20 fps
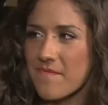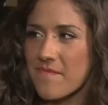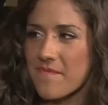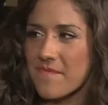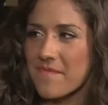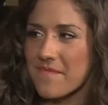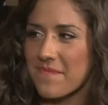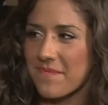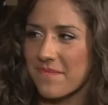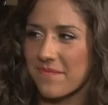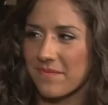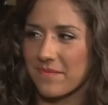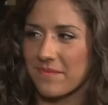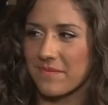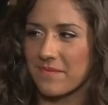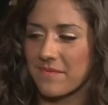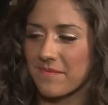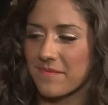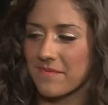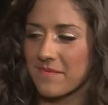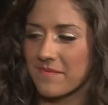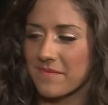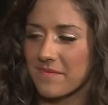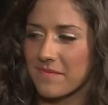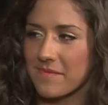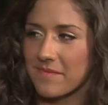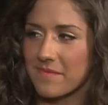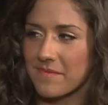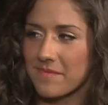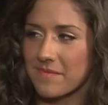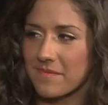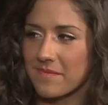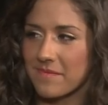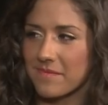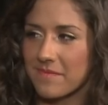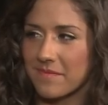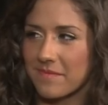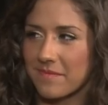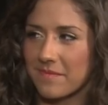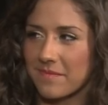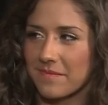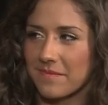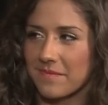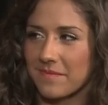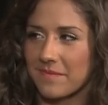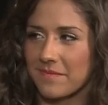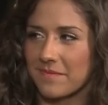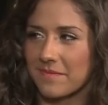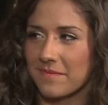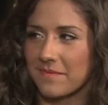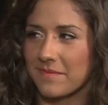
This person isn't speaking.